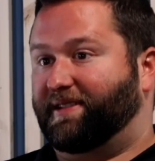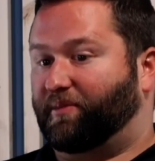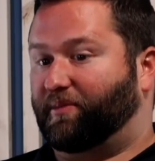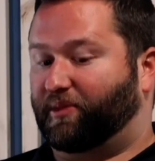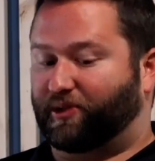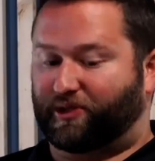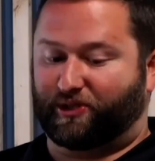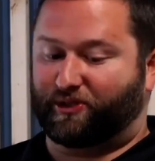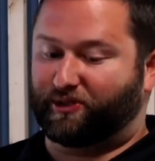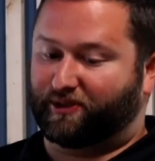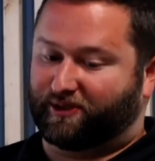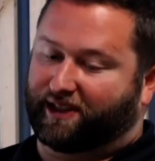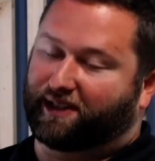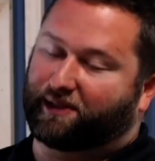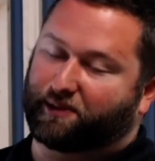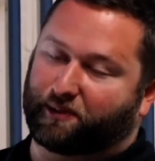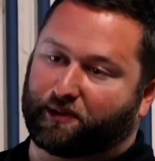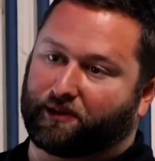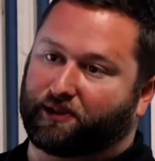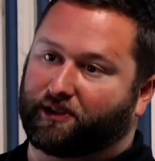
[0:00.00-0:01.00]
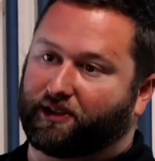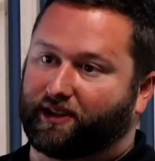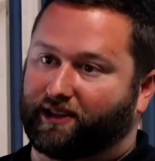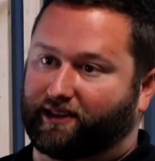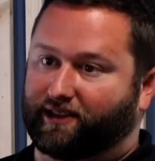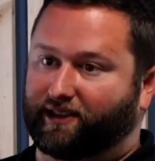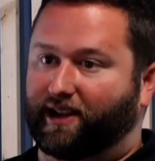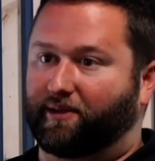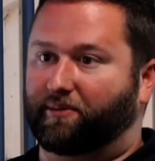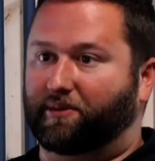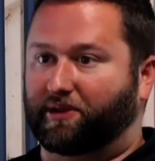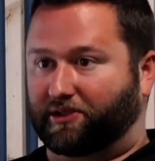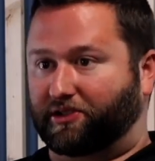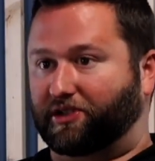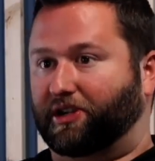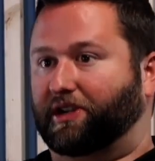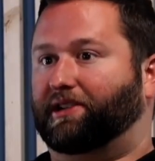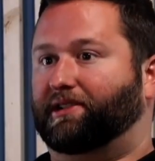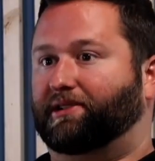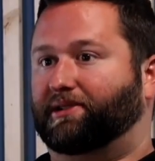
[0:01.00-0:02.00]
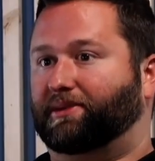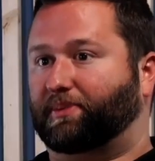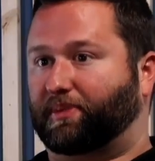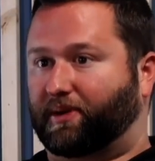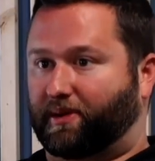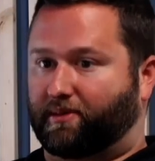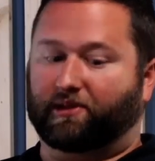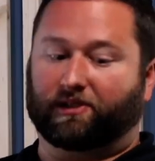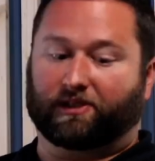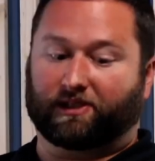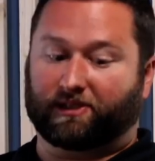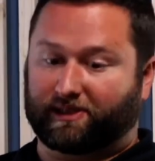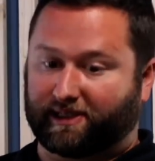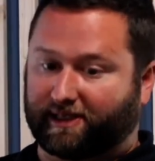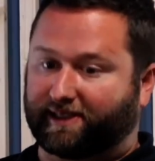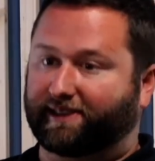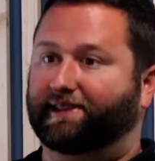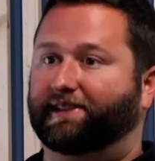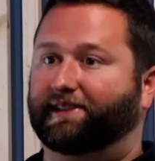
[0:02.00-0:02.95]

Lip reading: But that's one thing that I'm going to change probably today.